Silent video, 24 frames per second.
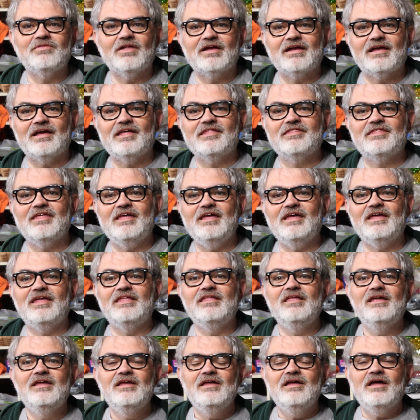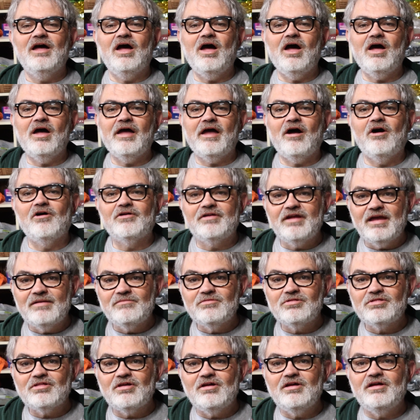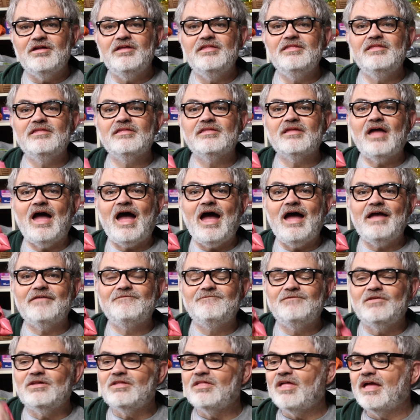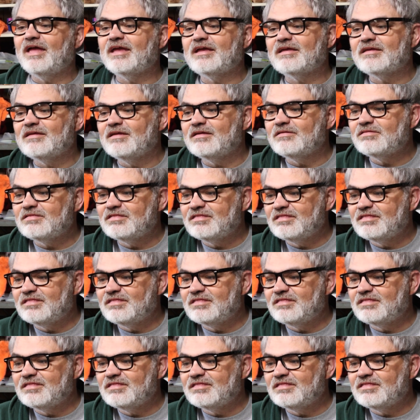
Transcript: Like I said, on Amazon, I feel like